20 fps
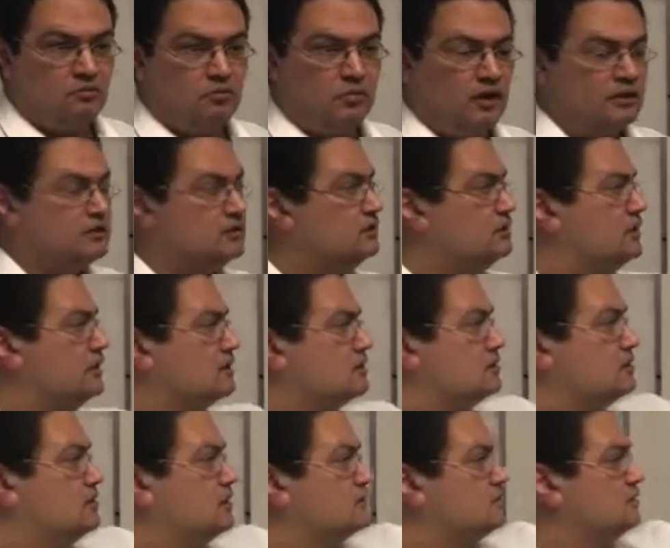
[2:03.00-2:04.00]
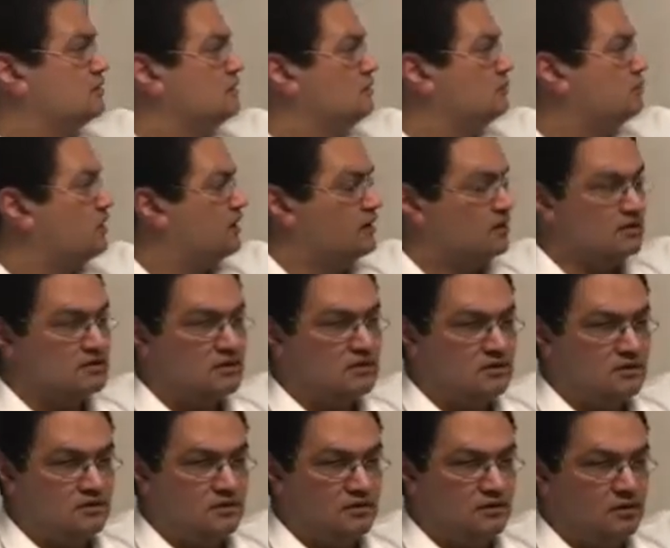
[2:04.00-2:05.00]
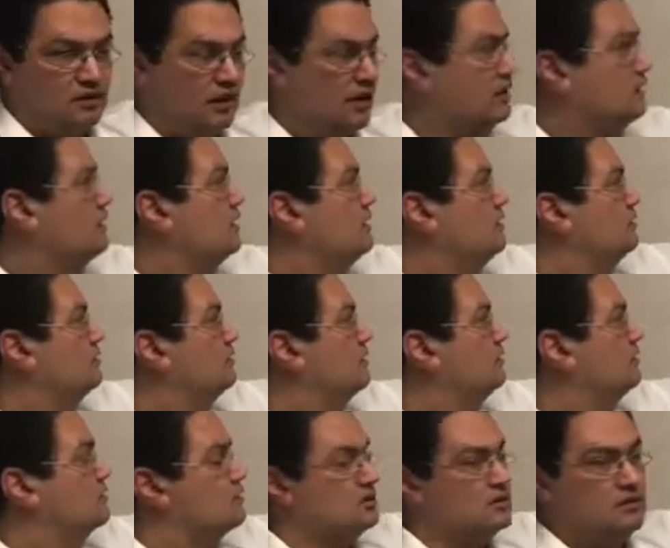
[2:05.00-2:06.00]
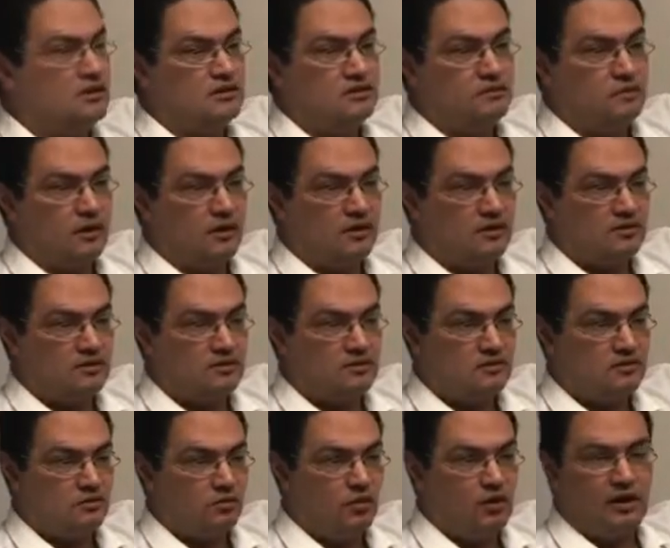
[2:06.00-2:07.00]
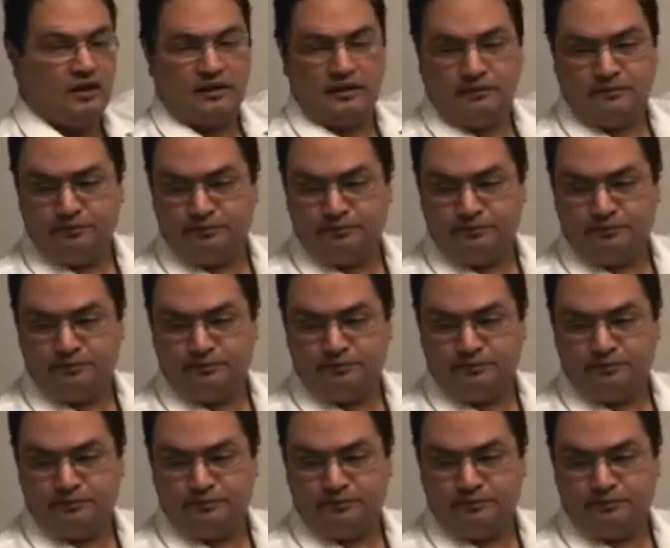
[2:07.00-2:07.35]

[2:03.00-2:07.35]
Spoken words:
But this doesn't need paralysis, and this needs paralysis. Why?